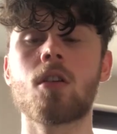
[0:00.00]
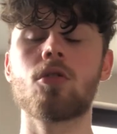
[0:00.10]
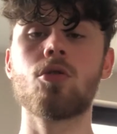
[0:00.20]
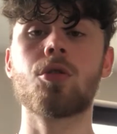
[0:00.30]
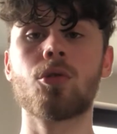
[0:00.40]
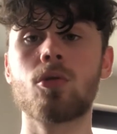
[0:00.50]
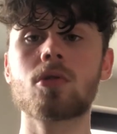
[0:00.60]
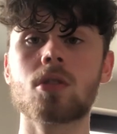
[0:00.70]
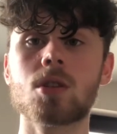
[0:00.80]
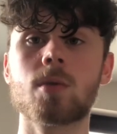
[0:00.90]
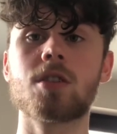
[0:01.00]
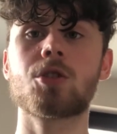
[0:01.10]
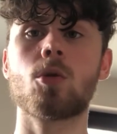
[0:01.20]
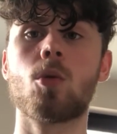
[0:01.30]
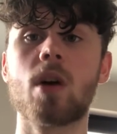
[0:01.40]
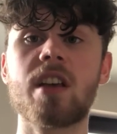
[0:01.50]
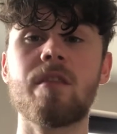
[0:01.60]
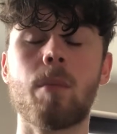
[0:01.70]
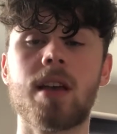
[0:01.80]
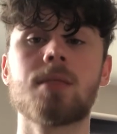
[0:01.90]
You can also switch to a
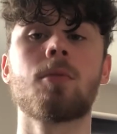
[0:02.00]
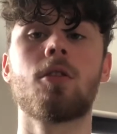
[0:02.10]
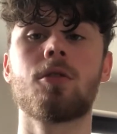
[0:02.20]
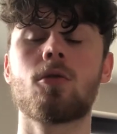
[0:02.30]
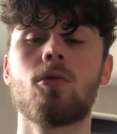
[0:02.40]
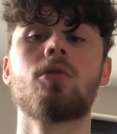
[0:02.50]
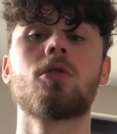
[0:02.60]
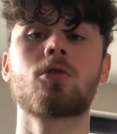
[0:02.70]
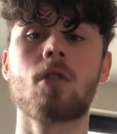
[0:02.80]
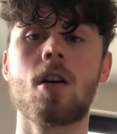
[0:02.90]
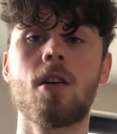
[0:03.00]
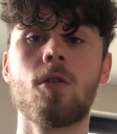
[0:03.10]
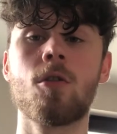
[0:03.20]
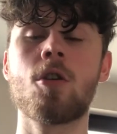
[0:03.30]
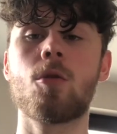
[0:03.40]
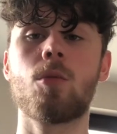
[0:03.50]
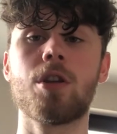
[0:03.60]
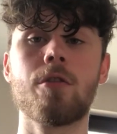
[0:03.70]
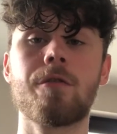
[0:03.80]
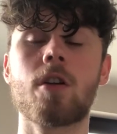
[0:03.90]
wave-based mode called the Trial, where
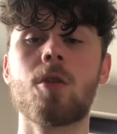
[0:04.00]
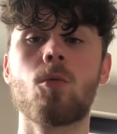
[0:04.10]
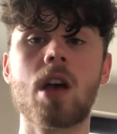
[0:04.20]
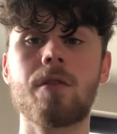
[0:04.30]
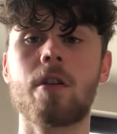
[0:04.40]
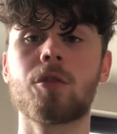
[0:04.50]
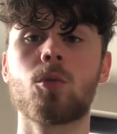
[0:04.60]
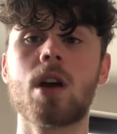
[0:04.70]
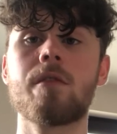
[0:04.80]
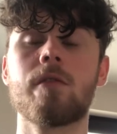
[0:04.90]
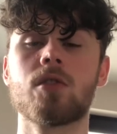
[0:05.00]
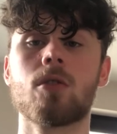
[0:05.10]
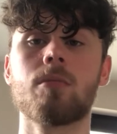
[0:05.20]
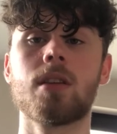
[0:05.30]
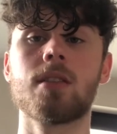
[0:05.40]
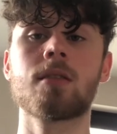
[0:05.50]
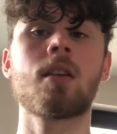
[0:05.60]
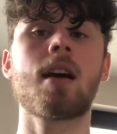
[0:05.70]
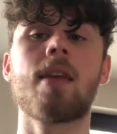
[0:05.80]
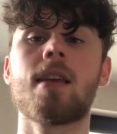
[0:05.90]
you fight wave after wave of zombies,
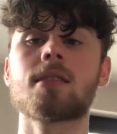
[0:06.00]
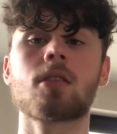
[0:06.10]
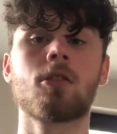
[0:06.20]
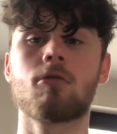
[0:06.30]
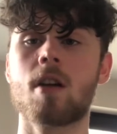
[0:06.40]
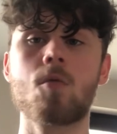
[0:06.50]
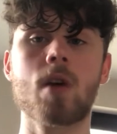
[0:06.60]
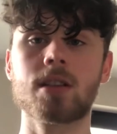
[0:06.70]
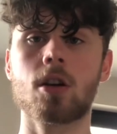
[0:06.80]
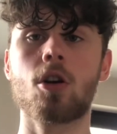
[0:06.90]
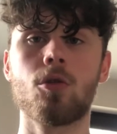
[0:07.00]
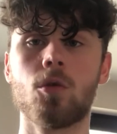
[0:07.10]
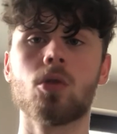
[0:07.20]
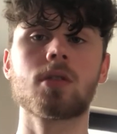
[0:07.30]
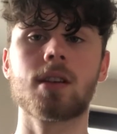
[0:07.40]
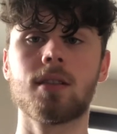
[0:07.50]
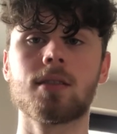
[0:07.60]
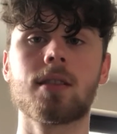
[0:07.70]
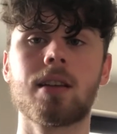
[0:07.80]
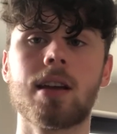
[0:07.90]
and that's a great way to hone your
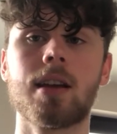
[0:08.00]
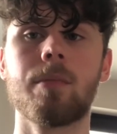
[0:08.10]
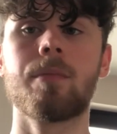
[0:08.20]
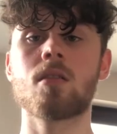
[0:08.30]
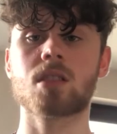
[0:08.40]
skills at the game.